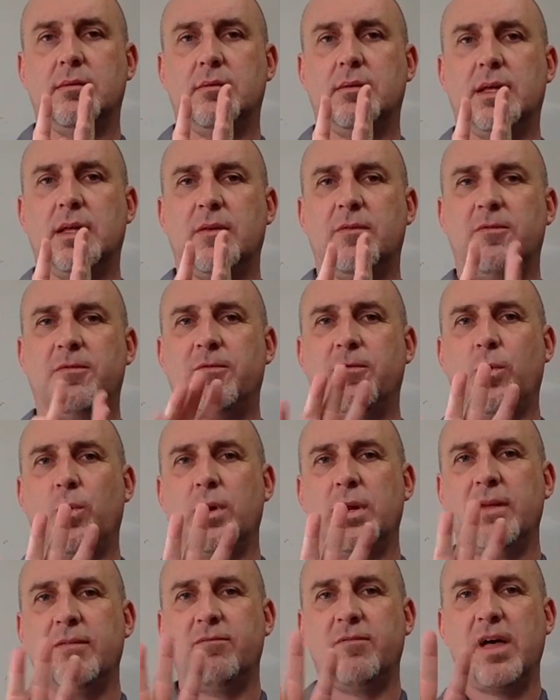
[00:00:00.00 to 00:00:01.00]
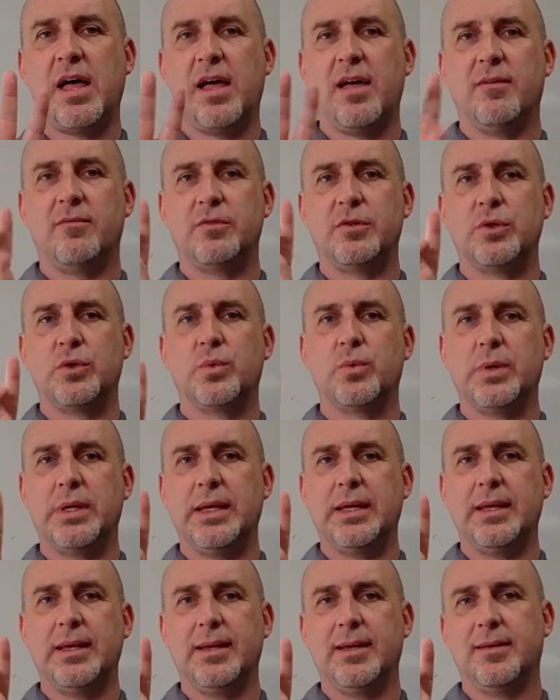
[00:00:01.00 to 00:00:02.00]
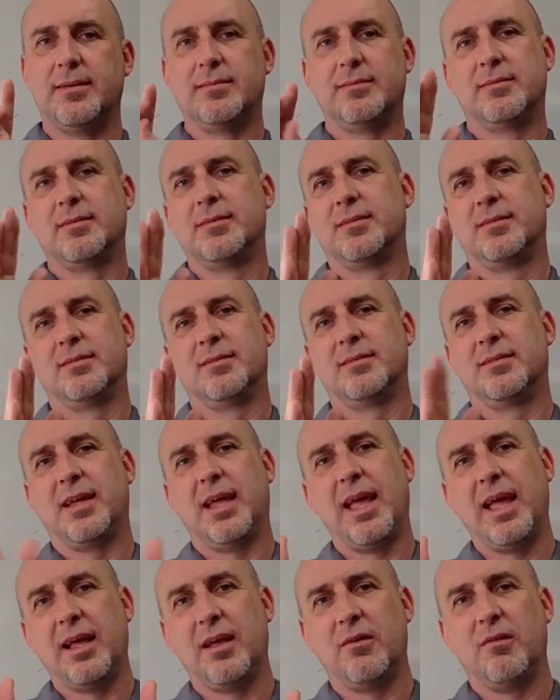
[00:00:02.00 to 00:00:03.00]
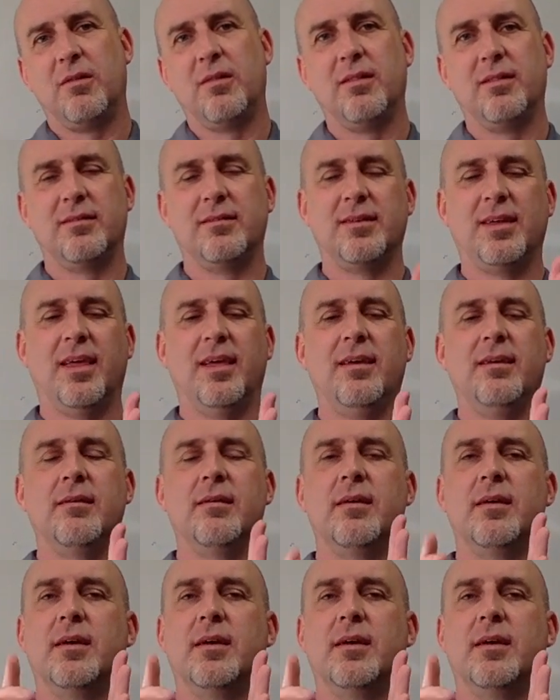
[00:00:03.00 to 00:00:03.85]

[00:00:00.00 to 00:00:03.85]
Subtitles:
at a 45-degree angle, okay?